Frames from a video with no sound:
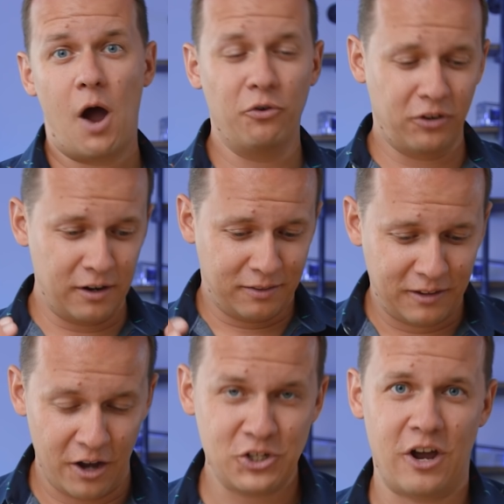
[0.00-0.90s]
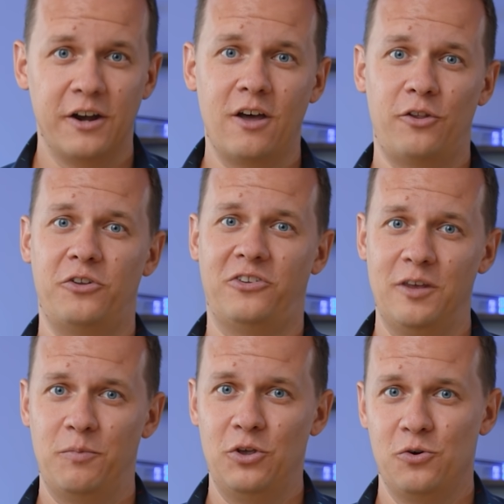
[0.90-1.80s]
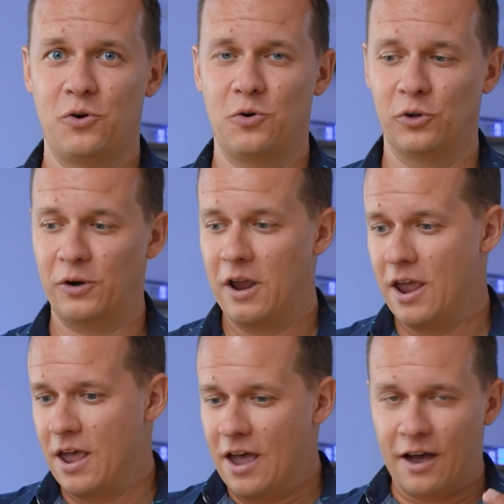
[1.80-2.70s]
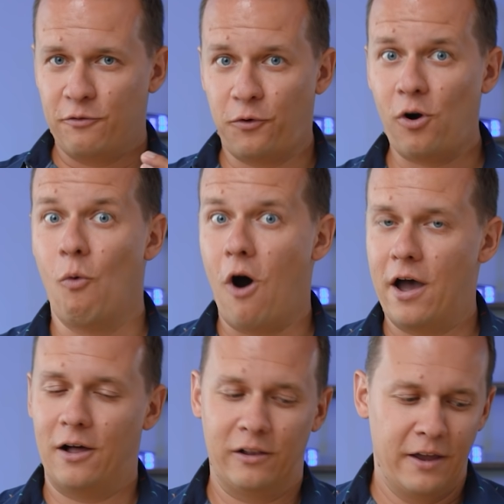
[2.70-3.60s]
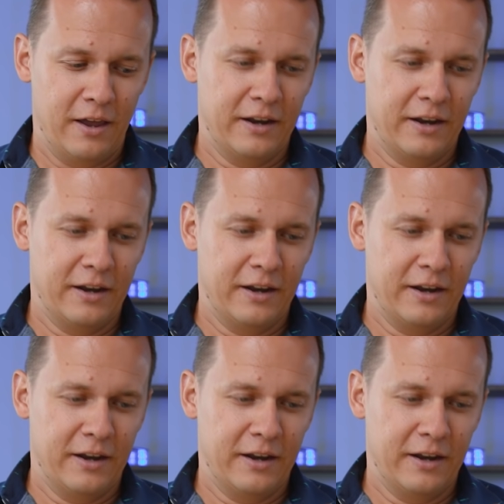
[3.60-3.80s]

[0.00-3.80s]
I wasn't gonna touch another CPU cooler for a while.